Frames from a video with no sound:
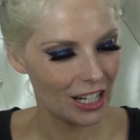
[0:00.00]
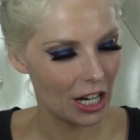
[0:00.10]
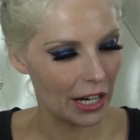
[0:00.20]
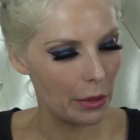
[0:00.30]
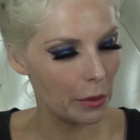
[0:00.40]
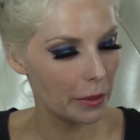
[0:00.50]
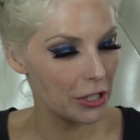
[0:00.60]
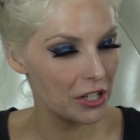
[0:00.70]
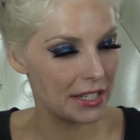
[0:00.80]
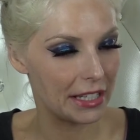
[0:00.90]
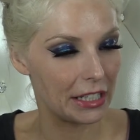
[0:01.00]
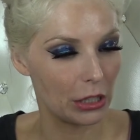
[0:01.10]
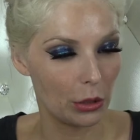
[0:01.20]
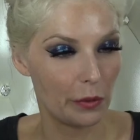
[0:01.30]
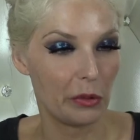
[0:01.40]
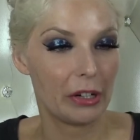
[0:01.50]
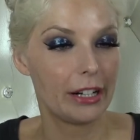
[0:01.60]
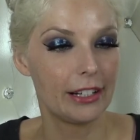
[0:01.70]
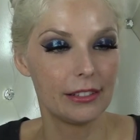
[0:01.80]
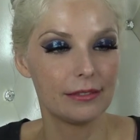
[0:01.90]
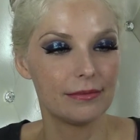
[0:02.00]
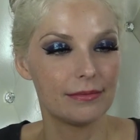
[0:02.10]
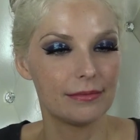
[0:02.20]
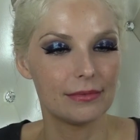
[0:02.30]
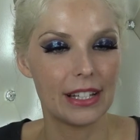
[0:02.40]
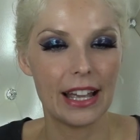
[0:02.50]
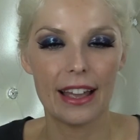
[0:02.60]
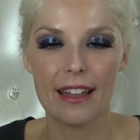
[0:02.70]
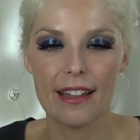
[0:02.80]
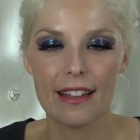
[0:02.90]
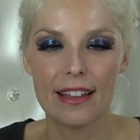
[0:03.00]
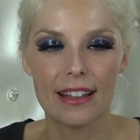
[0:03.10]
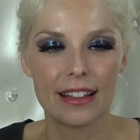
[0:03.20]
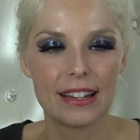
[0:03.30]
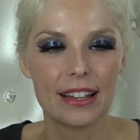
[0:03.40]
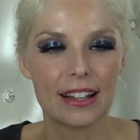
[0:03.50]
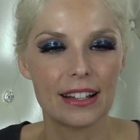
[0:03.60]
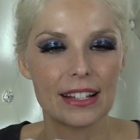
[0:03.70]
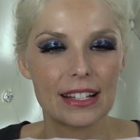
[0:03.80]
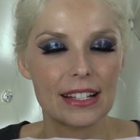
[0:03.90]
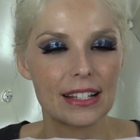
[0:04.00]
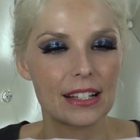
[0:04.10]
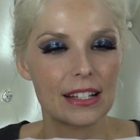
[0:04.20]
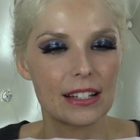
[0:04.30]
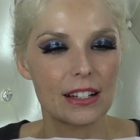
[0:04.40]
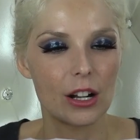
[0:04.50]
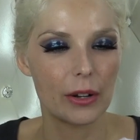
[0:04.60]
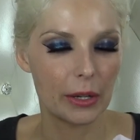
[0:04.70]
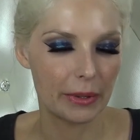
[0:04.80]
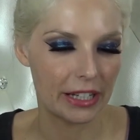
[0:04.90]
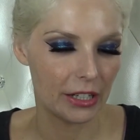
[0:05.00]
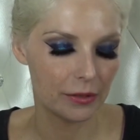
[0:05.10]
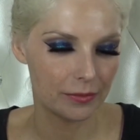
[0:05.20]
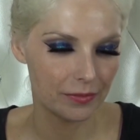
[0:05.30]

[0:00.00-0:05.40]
Alright, well, we're just gonna go for it. And, oh, here we go.